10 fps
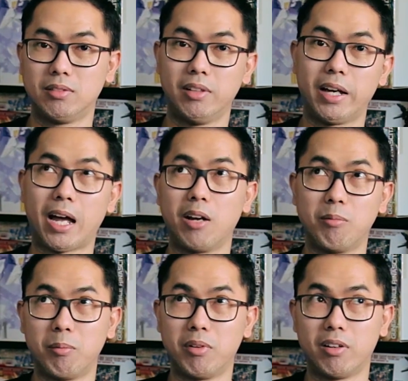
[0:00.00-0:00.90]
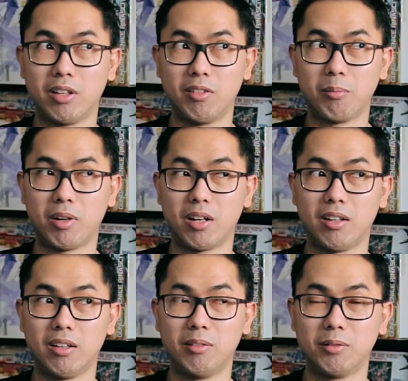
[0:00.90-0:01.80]
Like, I remember giving
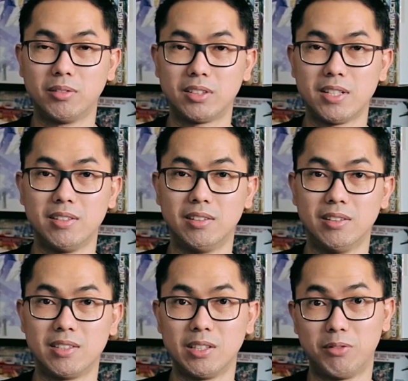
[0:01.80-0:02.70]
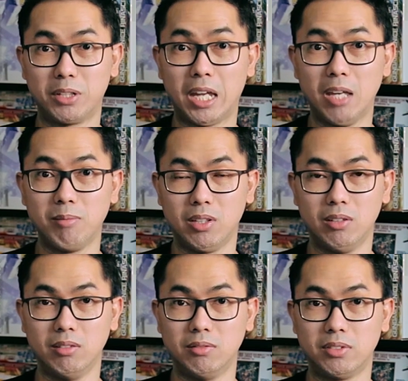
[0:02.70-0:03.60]
my cousin a silver
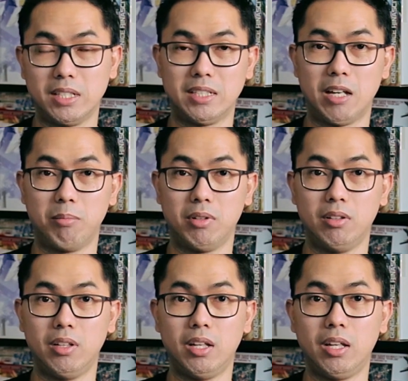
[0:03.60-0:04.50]
GameCube, for example.